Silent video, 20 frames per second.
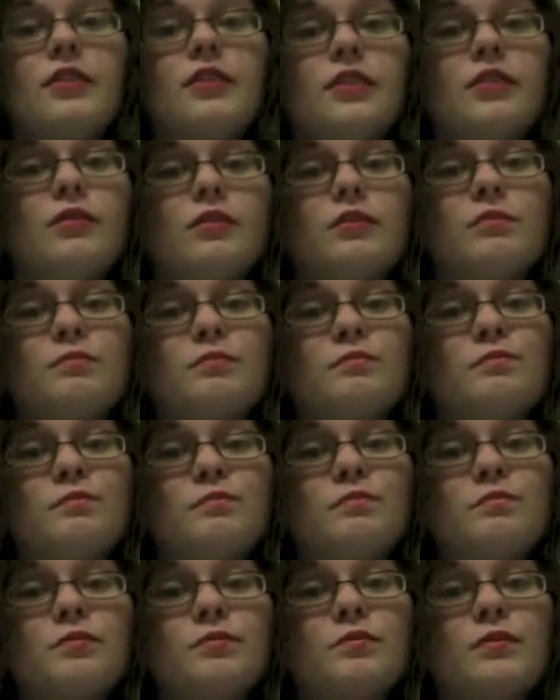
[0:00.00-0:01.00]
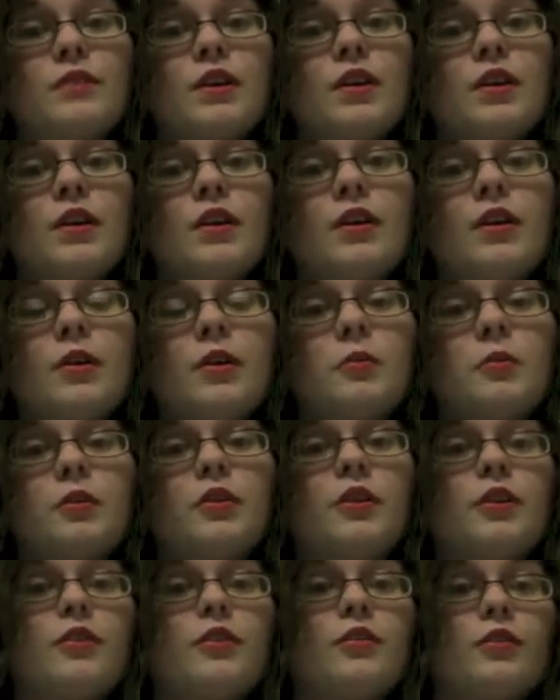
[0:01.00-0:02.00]
and I live in
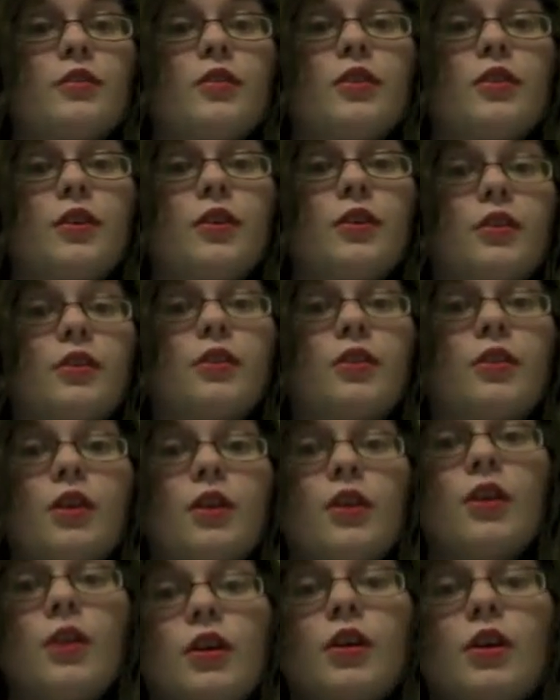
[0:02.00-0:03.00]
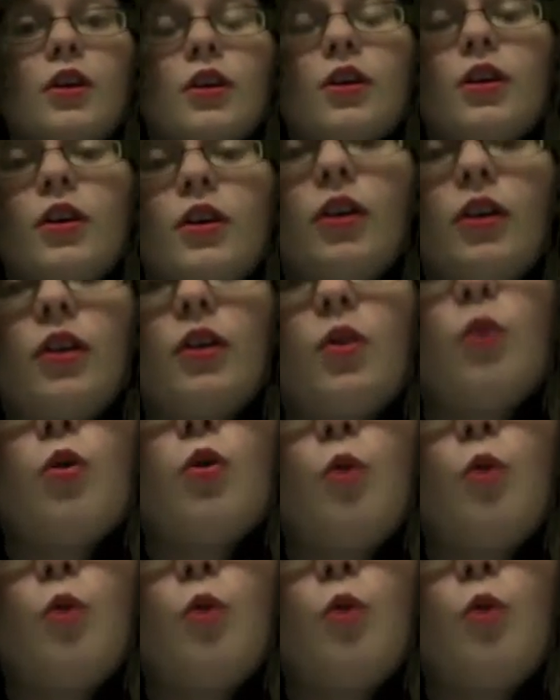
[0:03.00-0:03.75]
a place with like